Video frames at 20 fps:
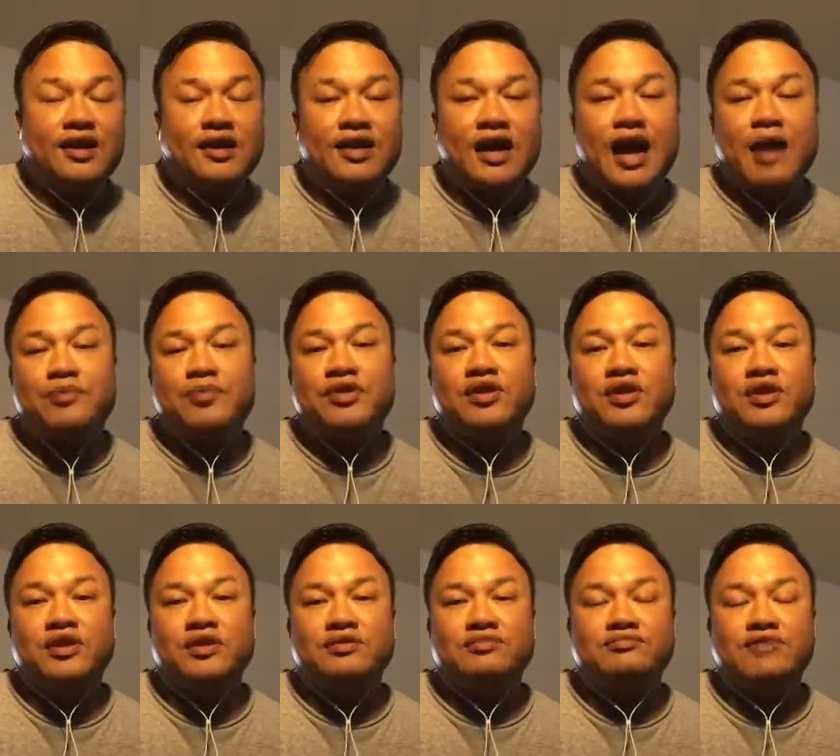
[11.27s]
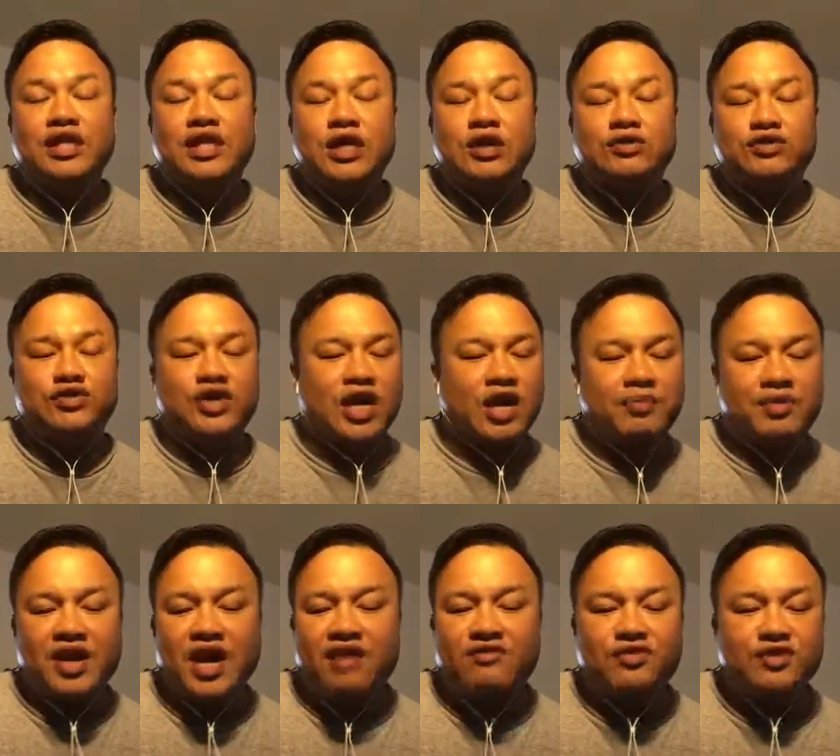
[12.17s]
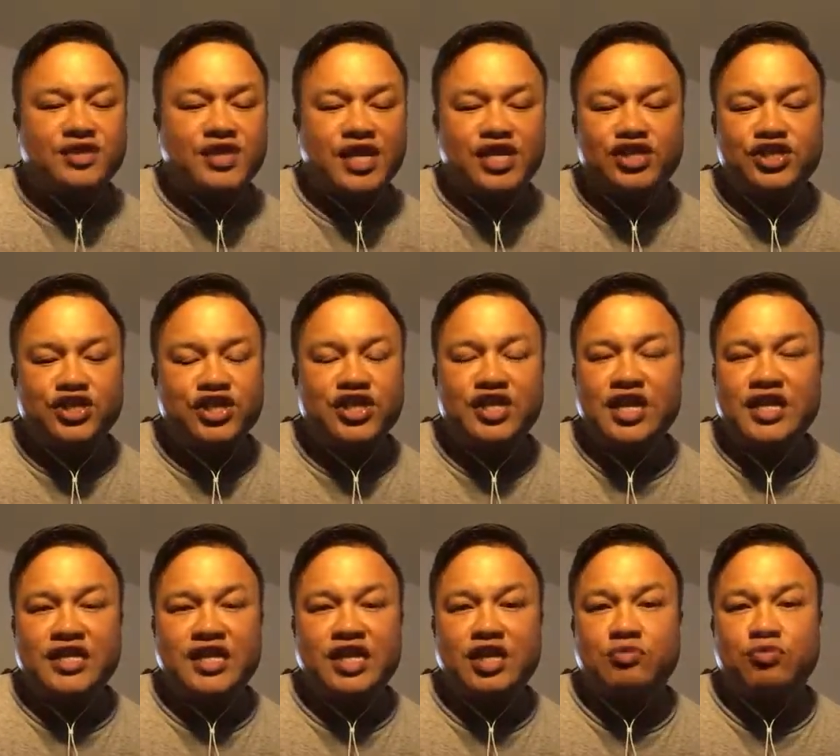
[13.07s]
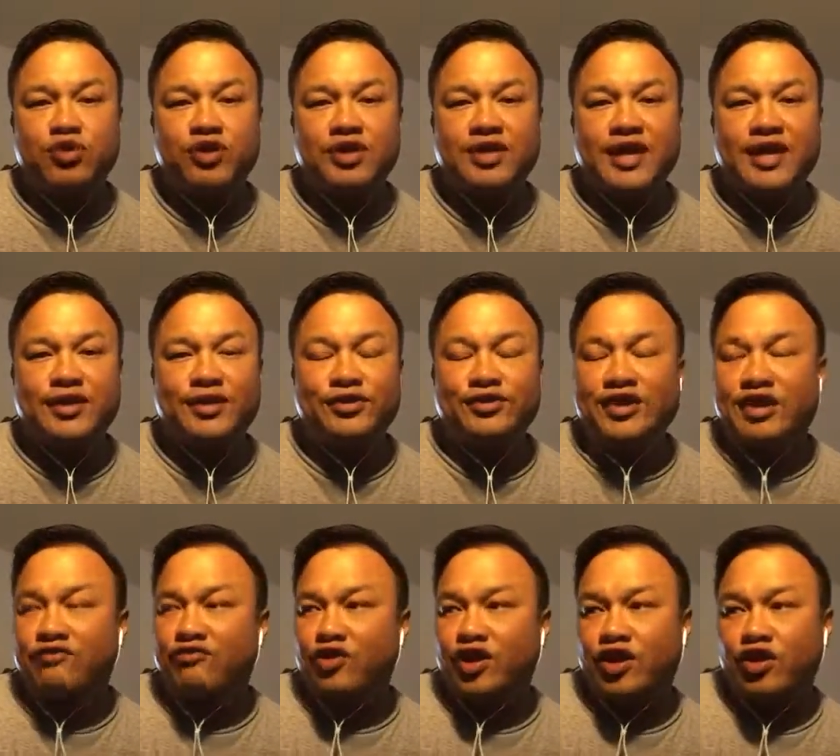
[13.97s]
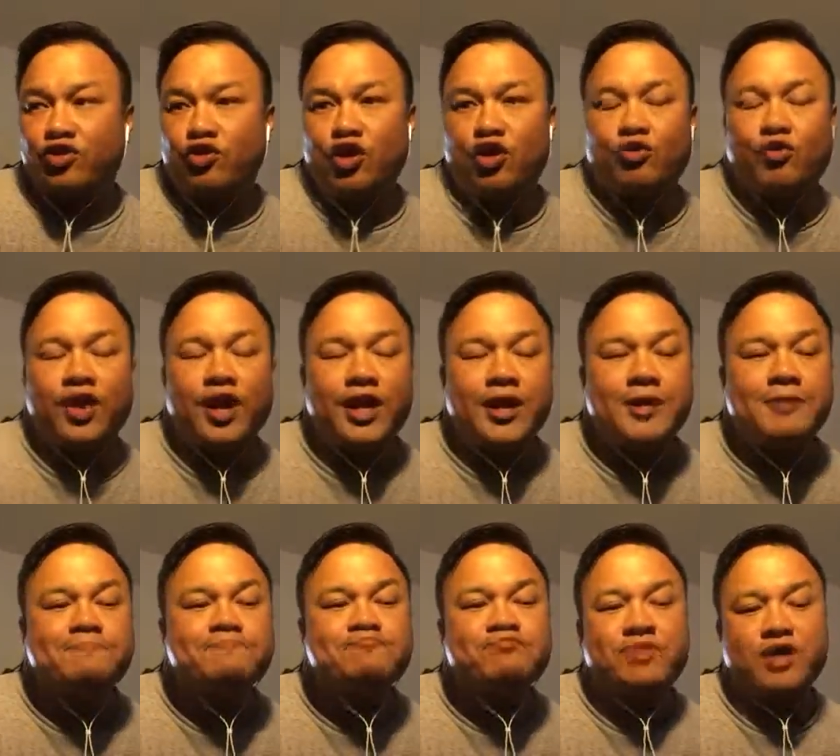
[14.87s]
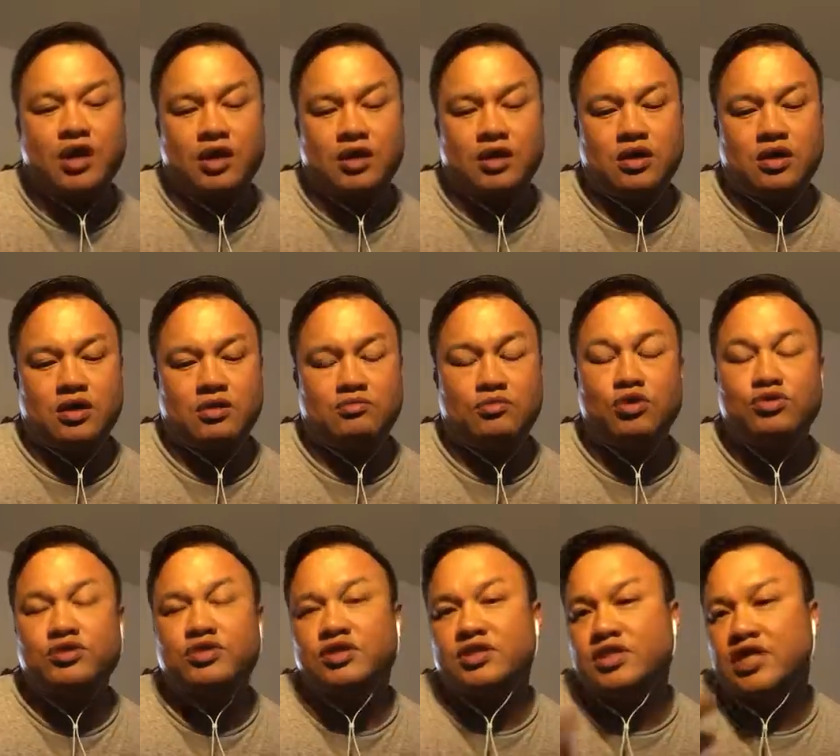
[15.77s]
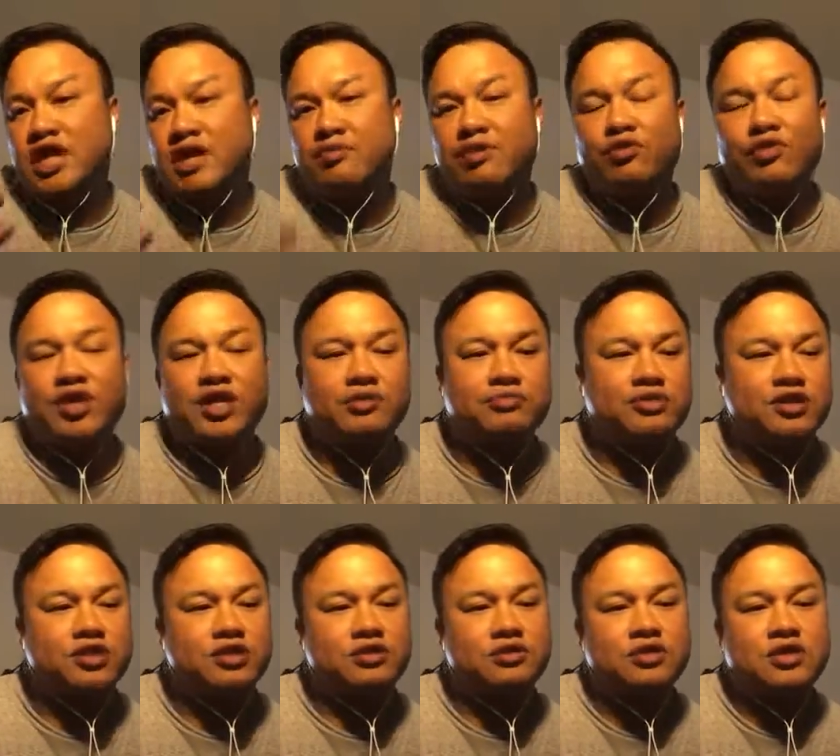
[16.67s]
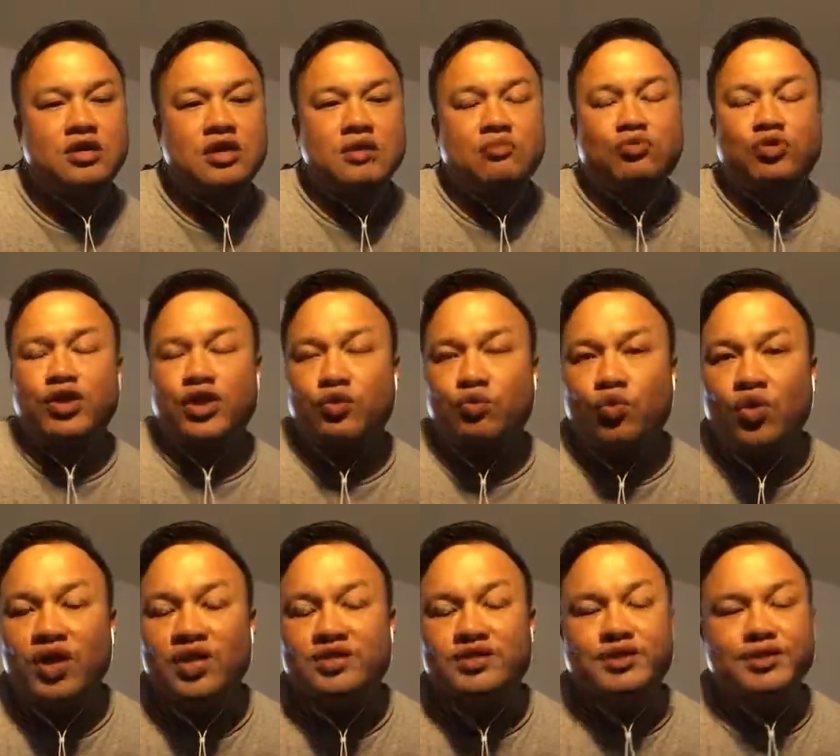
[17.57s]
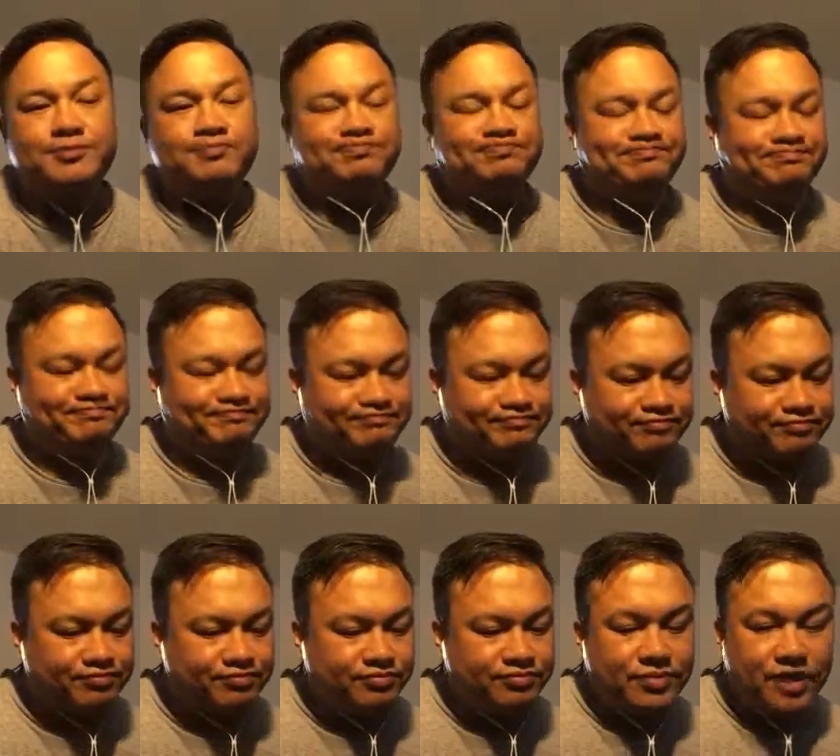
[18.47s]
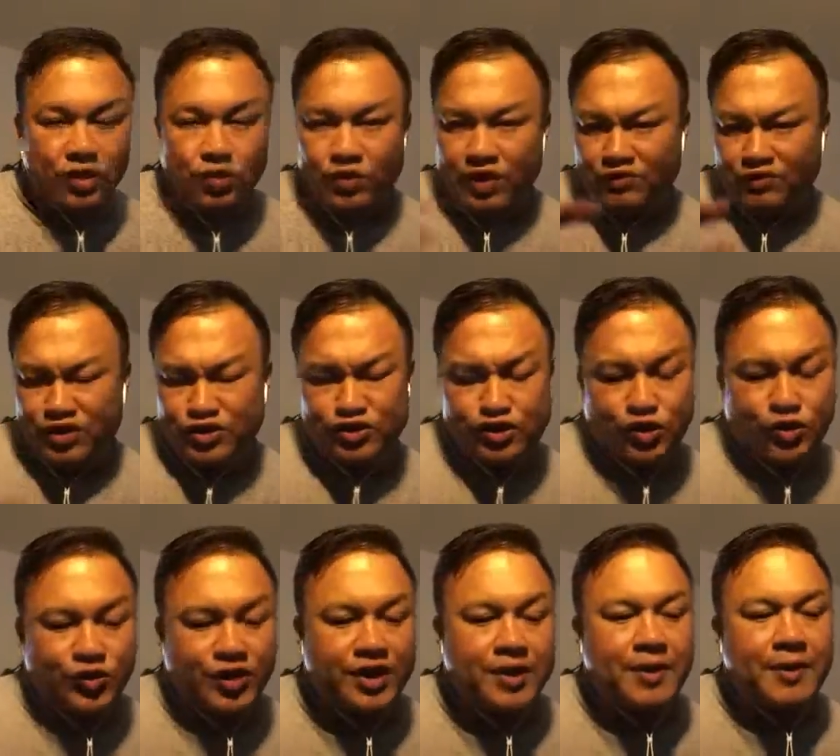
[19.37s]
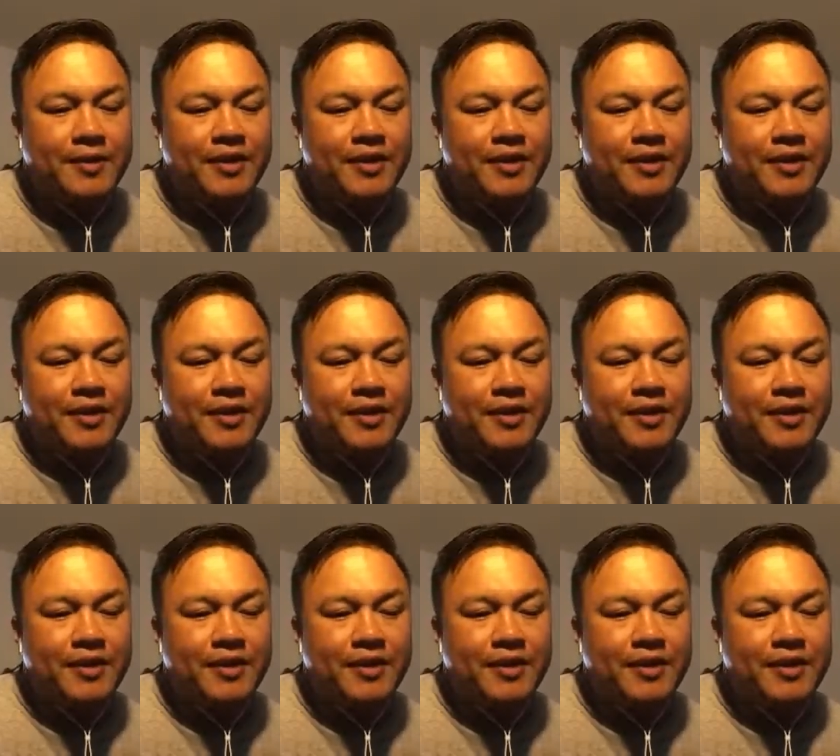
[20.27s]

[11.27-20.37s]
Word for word: happen to you know strike up a conversation and they need it more than I do, and I've read it already. Um, most of the time, I read the books more than once, reference through it.